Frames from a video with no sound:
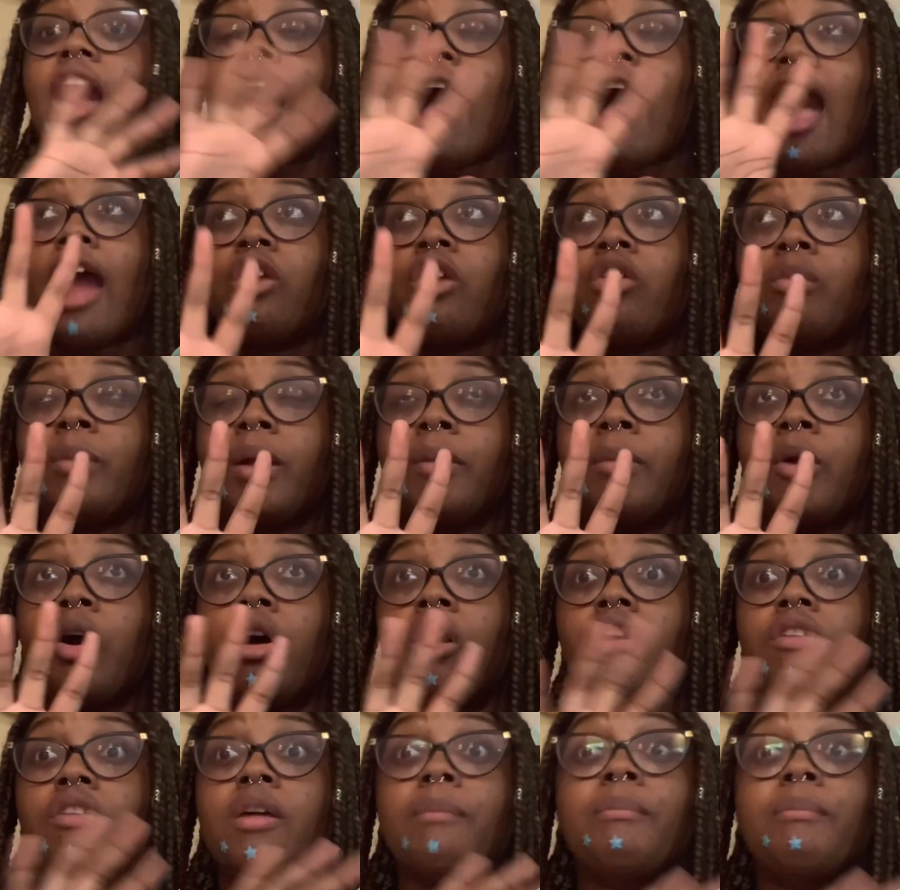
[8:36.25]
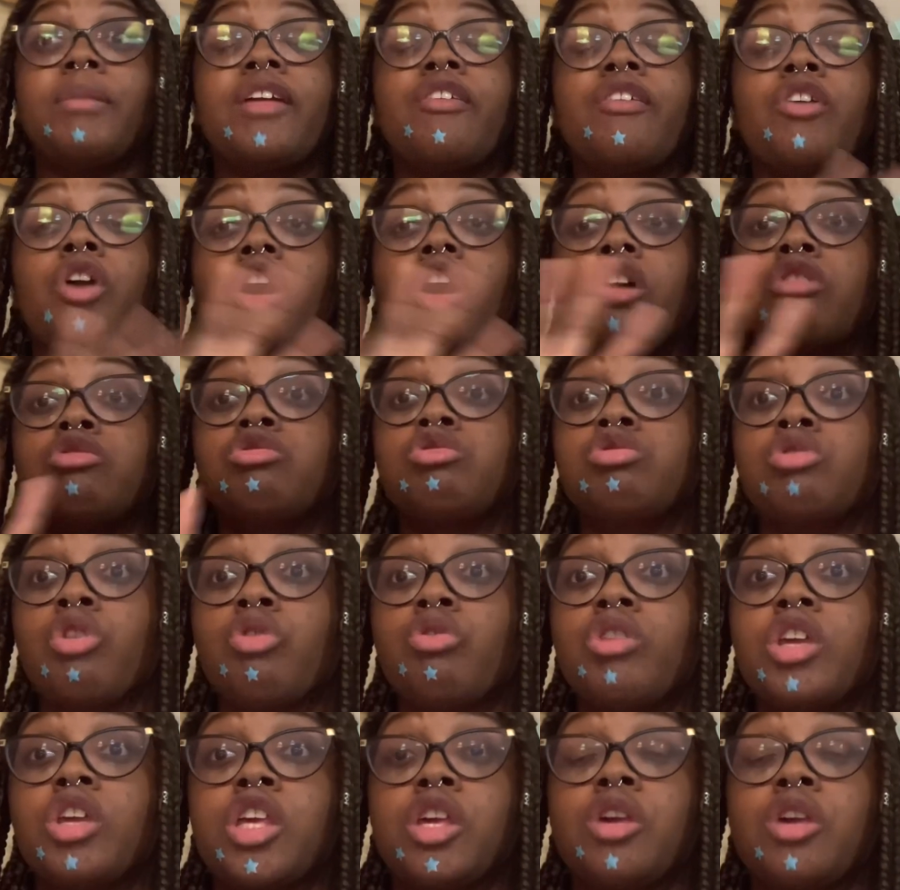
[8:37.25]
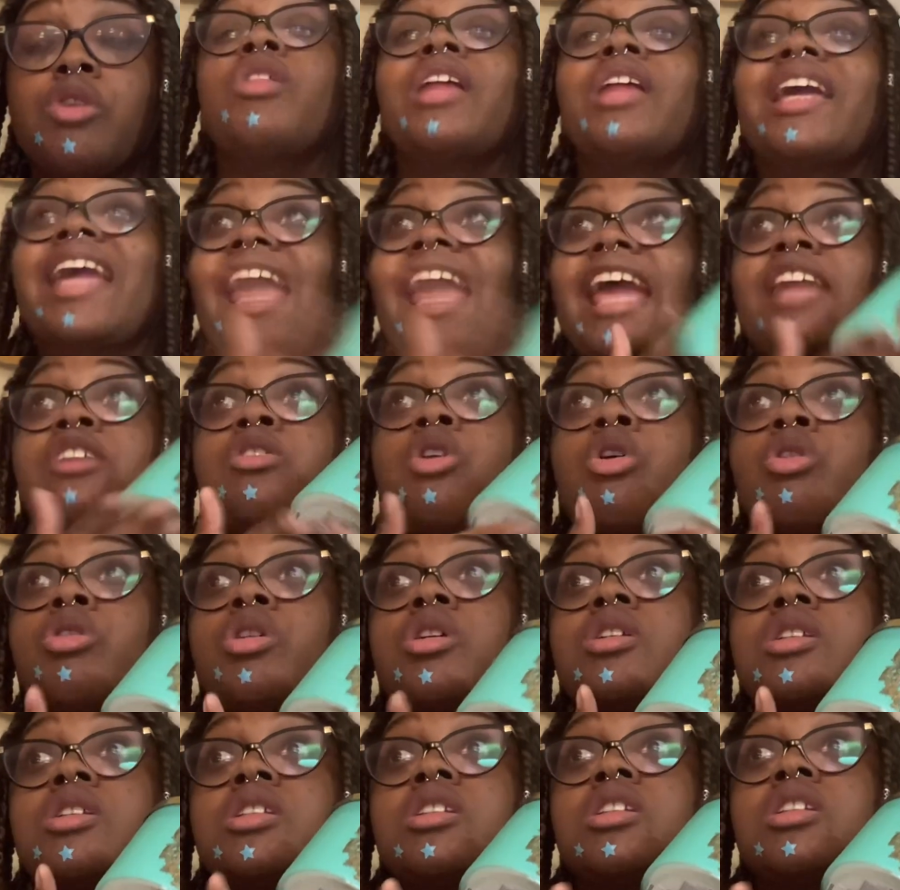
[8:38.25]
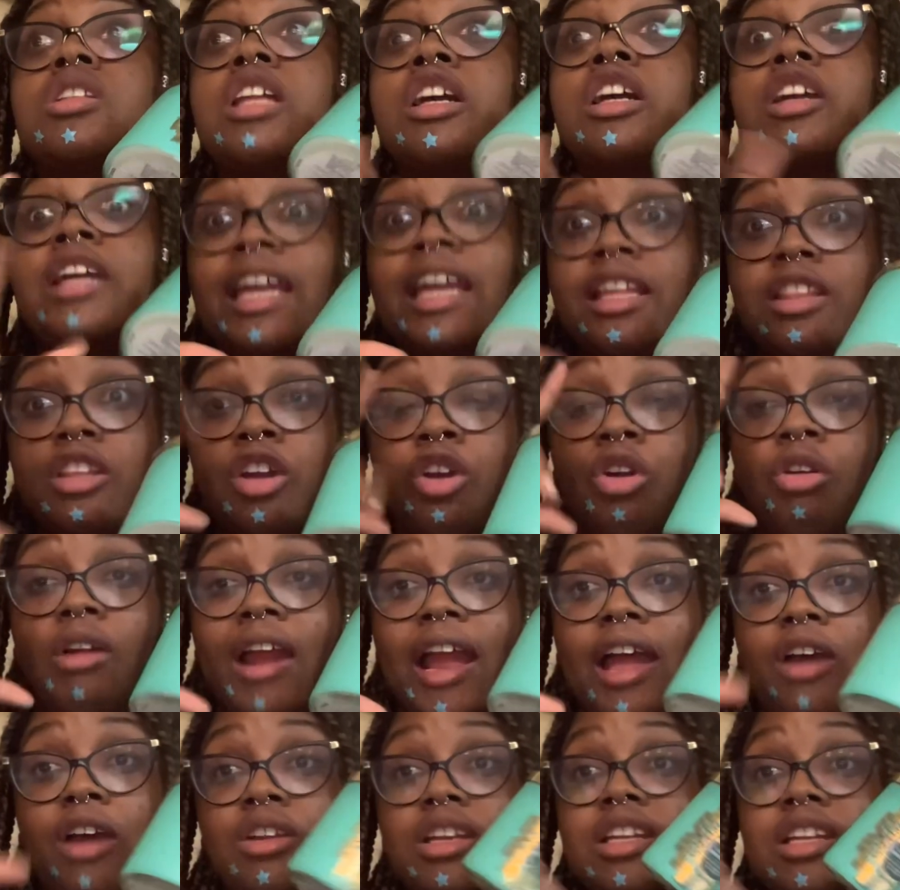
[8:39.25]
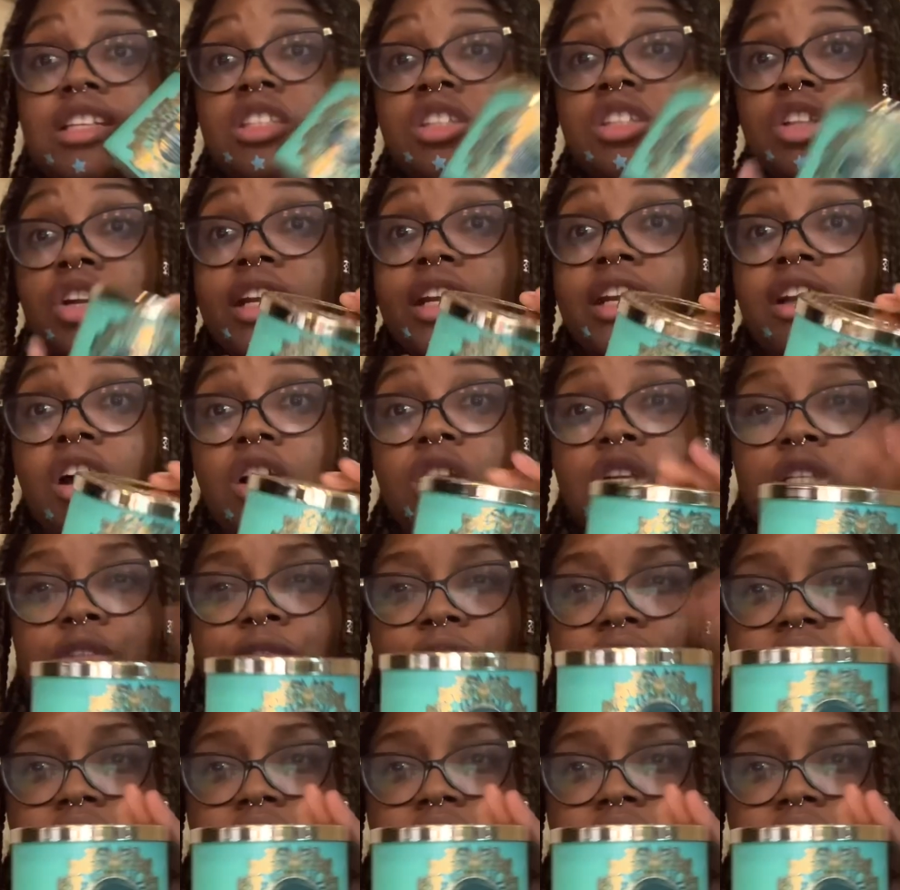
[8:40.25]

I don't remember all of them, but they were all so cute. The candle holders, the crown, and it's $30 for